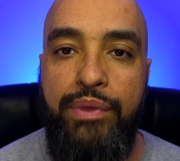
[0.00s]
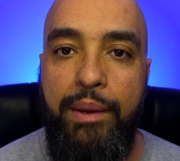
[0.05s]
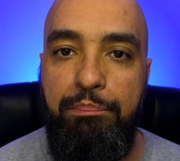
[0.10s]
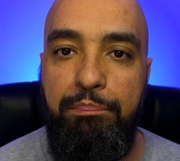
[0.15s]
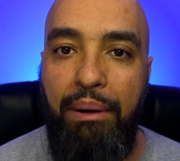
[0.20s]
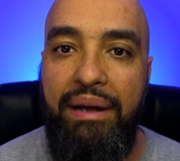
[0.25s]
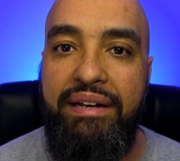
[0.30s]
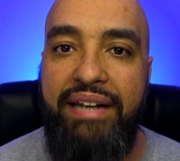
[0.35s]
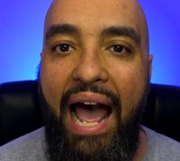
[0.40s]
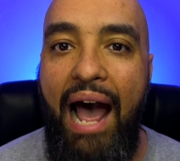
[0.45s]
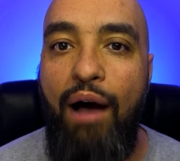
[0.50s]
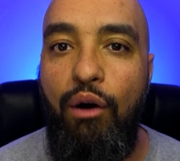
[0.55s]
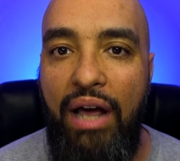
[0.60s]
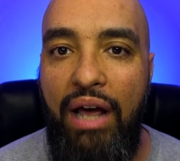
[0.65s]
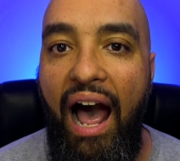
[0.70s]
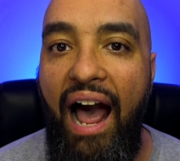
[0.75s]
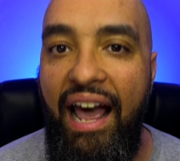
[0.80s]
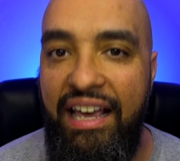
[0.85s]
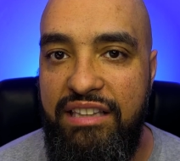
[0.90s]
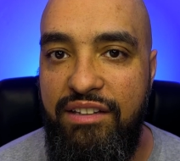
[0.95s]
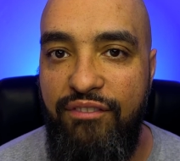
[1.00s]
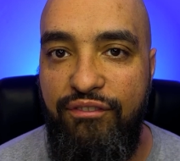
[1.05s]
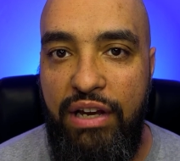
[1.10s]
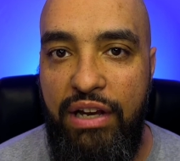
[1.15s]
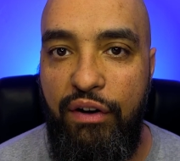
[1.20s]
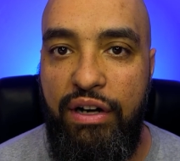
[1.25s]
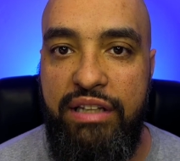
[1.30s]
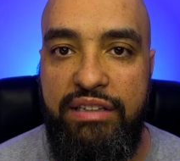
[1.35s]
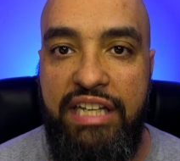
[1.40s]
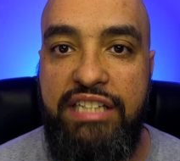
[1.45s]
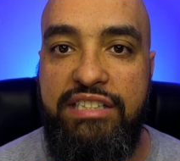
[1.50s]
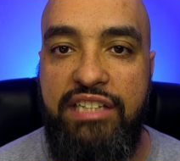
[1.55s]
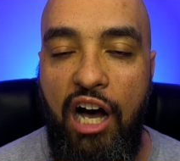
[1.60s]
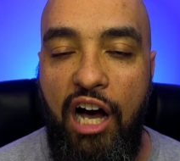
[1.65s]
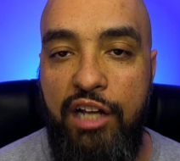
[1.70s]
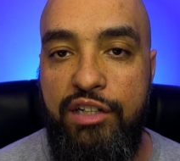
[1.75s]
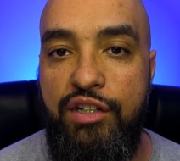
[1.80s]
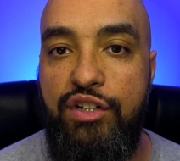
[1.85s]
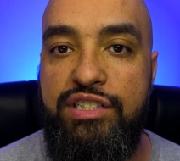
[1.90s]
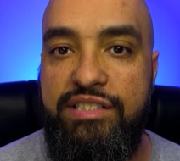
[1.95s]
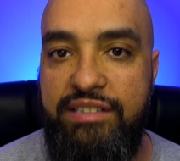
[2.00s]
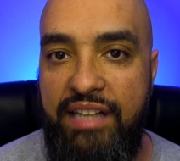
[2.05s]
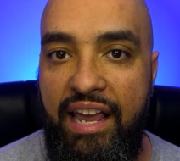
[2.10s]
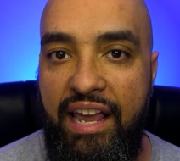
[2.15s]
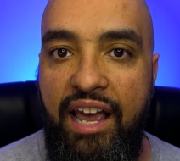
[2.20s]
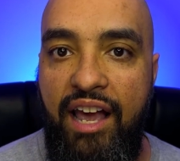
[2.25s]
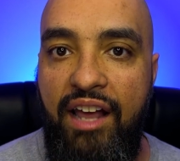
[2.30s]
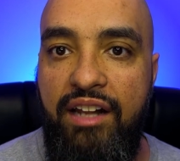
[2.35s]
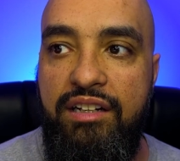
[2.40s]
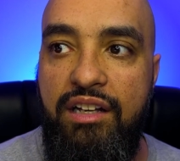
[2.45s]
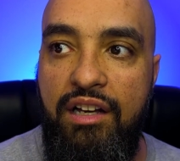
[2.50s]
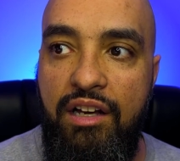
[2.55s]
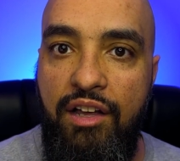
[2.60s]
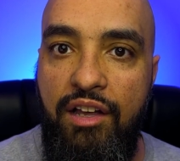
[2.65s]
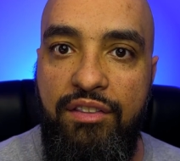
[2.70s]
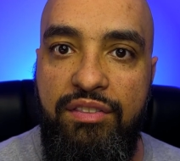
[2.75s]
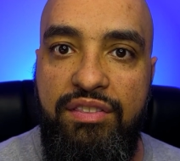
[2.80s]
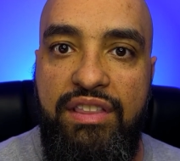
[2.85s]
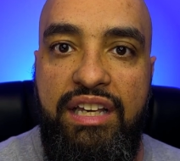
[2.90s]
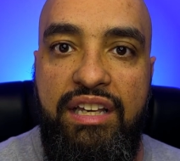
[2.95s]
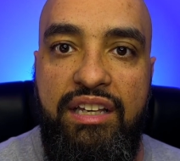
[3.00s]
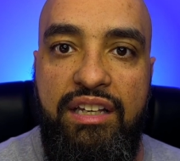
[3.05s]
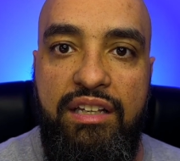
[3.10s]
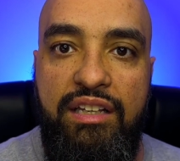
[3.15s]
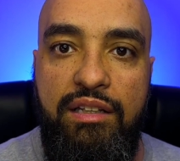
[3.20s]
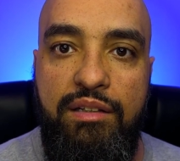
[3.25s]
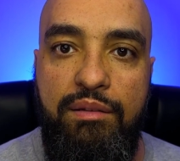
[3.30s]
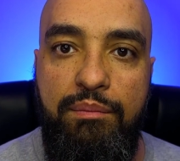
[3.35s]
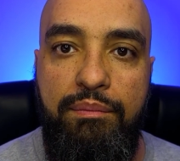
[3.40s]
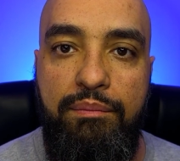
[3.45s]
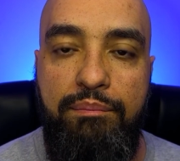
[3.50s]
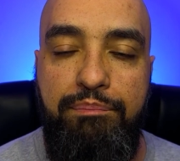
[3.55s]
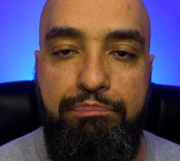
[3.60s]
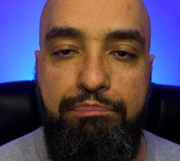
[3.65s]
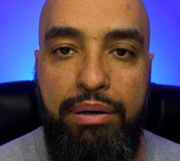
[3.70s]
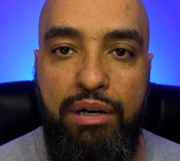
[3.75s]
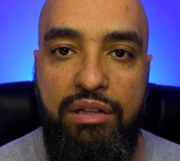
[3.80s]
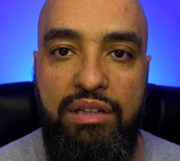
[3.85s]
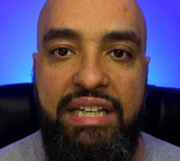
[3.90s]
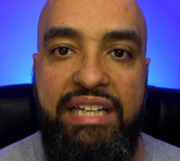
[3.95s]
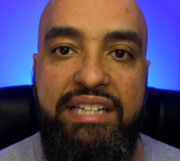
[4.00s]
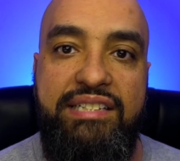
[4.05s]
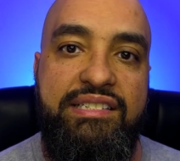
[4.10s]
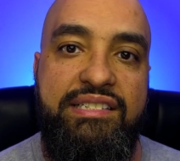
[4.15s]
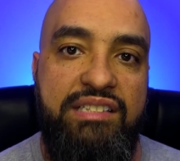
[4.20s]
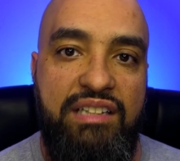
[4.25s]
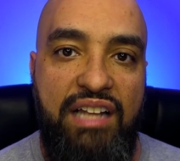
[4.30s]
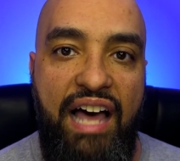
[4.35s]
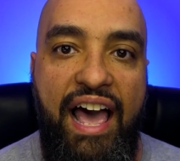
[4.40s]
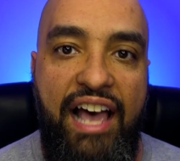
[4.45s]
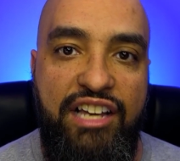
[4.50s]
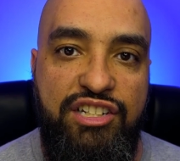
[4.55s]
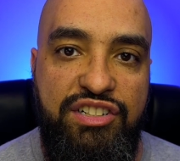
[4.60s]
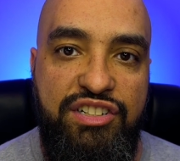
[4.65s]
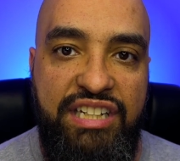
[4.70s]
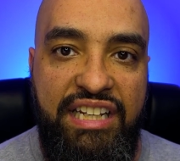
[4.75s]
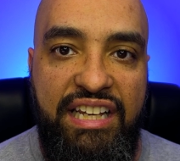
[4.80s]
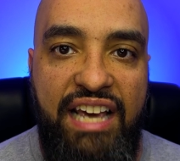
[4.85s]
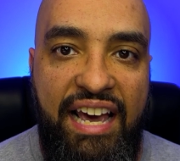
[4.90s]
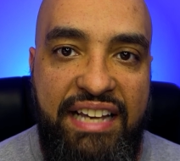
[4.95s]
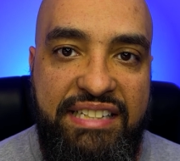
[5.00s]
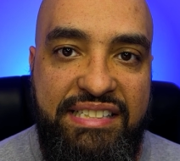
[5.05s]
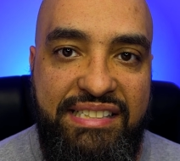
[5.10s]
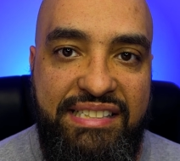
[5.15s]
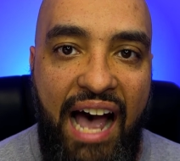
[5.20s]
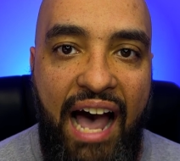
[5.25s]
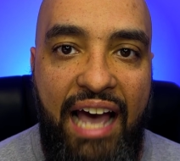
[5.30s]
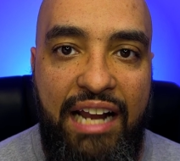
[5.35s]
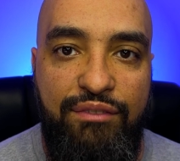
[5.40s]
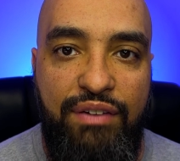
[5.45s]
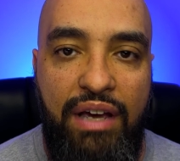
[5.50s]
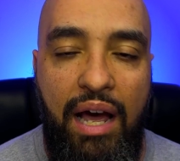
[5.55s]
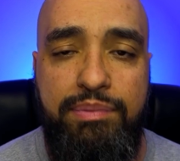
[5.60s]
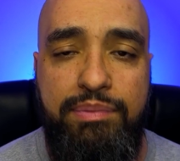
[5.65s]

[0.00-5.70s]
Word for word: But now I, at the very least, understand the police slash DA side of it.